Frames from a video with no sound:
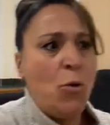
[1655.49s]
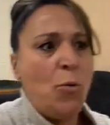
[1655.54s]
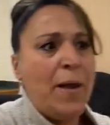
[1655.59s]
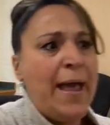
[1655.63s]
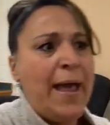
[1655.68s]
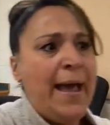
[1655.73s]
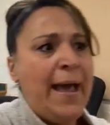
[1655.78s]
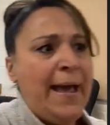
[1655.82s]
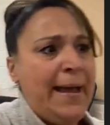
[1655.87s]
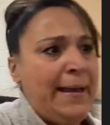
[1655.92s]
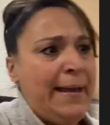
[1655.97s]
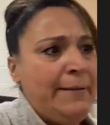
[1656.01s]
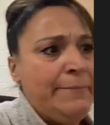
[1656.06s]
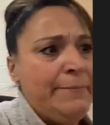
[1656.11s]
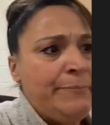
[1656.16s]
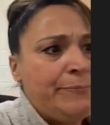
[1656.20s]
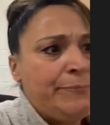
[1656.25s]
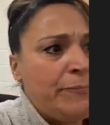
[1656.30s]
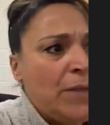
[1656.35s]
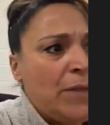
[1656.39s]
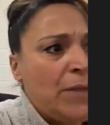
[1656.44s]
okay.
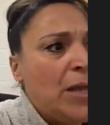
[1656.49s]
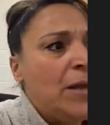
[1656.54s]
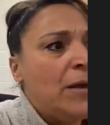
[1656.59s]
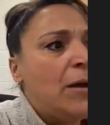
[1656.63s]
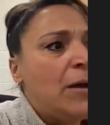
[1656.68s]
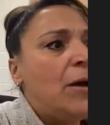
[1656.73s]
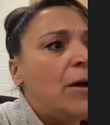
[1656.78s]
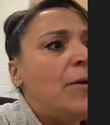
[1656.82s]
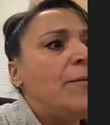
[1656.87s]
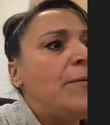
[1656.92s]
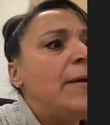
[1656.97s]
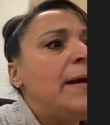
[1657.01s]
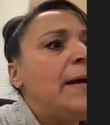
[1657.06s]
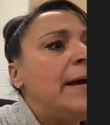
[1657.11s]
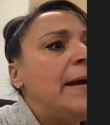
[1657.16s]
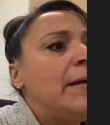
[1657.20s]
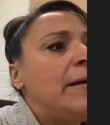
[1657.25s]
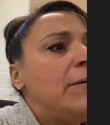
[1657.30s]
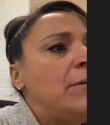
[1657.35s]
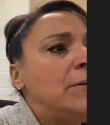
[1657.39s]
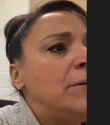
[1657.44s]
Okay,
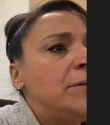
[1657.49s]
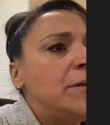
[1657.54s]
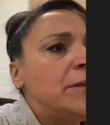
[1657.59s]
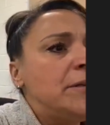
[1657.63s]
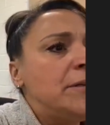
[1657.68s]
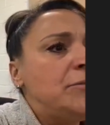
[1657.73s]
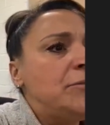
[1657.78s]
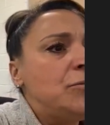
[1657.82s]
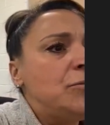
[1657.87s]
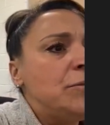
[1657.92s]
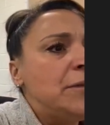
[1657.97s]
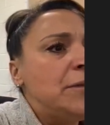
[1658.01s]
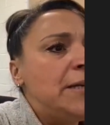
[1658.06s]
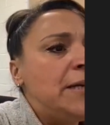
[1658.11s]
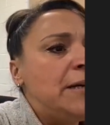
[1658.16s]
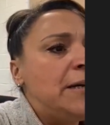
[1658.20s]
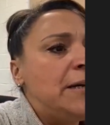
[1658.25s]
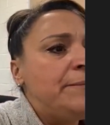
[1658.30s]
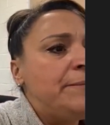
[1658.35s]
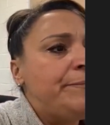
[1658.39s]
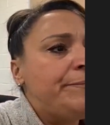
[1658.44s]
oh, hold on,
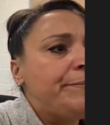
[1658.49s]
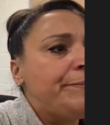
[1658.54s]
Julia.